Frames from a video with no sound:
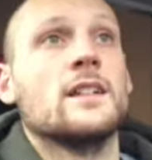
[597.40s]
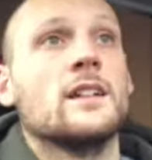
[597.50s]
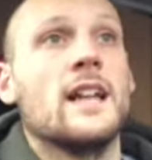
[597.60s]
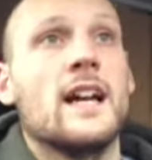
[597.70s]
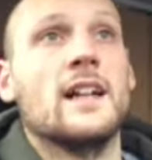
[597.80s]

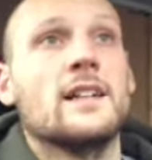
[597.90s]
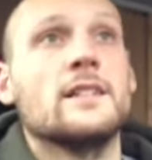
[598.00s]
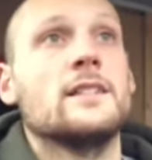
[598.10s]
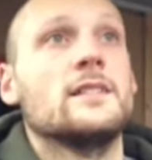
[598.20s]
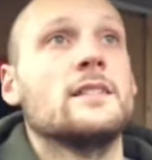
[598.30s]
yeah,
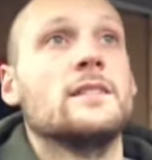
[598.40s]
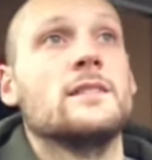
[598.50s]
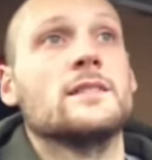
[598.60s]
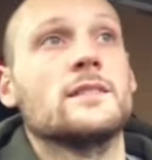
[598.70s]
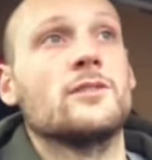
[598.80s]

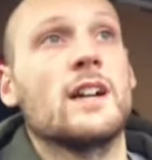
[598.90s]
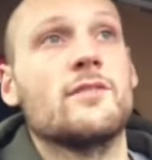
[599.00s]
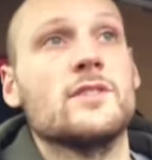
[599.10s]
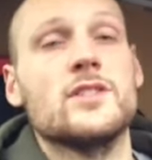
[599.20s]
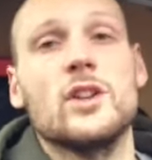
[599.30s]

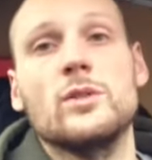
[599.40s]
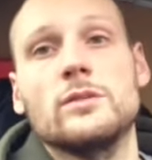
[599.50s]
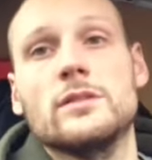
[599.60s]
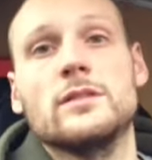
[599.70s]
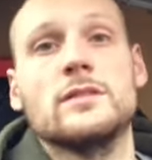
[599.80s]
cracking result.
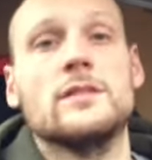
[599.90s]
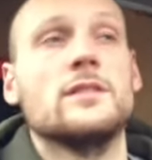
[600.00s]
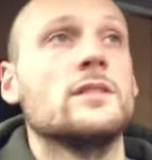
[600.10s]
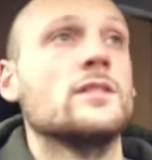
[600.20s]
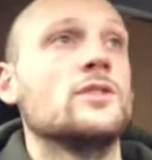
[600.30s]

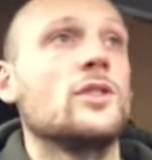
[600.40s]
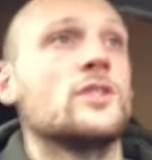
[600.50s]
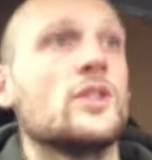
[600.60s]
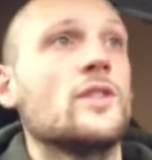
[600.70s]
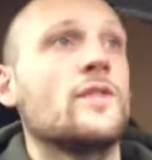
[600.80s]
Another
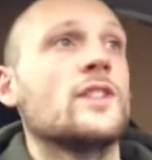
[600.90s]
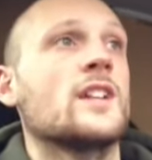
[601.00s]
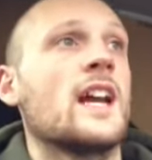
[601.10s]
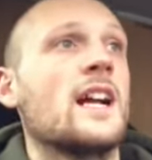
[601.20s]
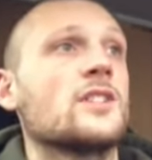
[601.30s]
two fish
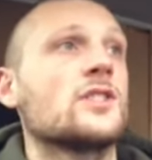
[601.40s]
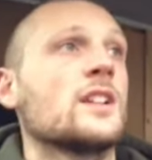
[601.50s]
catch